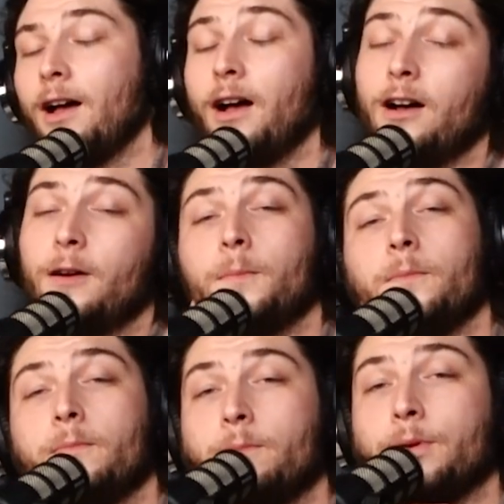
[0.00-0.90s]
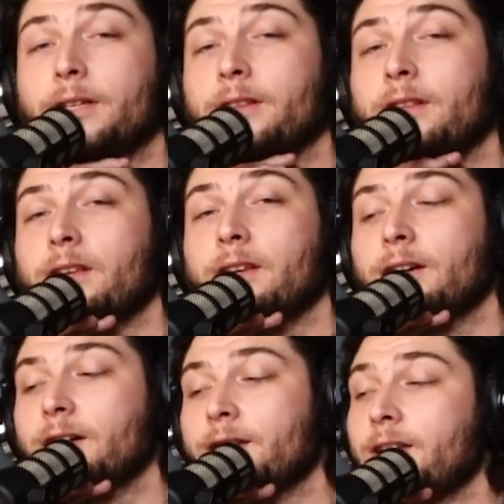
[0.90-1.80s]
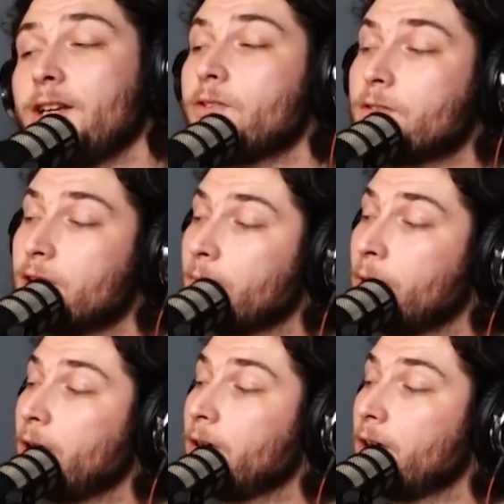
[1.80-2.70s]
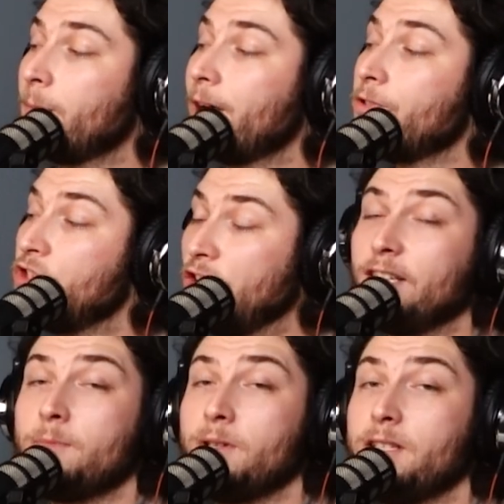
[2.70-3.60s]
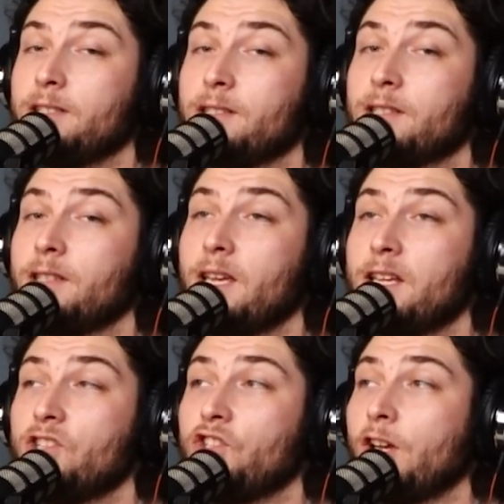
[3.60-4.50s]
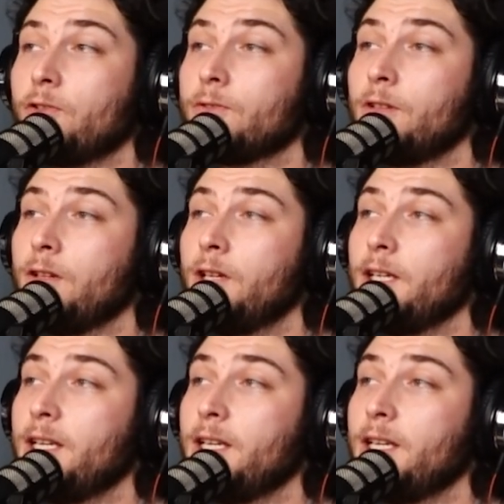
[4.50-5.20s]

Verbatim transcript: Um, but the uh, the interesting part about jelly beans in general